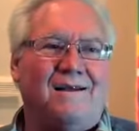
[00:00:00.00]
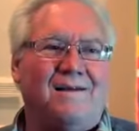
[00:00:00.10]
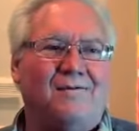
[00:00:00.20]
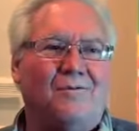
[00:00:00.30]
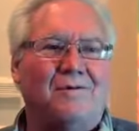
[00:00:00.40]

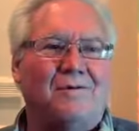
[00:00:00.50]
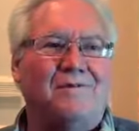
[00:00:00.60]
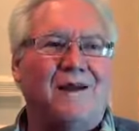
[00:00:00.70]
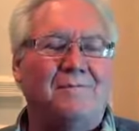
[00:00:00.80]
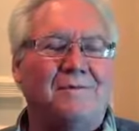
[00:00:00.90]
and
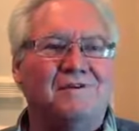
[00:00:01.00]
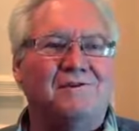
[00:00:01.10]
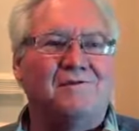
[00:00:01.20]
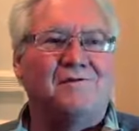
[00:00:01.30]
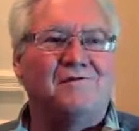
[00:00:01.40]
worked in
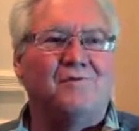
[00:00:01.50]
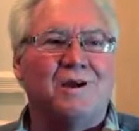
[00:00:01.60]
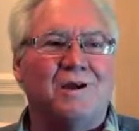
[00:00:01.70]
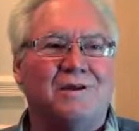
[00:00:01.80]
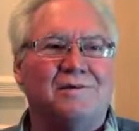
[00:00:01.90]
that business
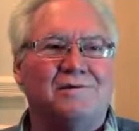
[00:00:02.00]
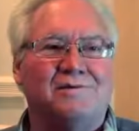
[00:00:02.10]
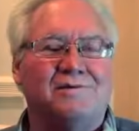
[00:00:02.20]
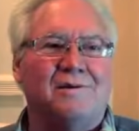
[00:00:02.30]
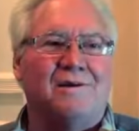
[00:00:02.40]
for 20
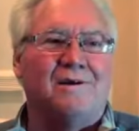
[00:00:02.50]
years.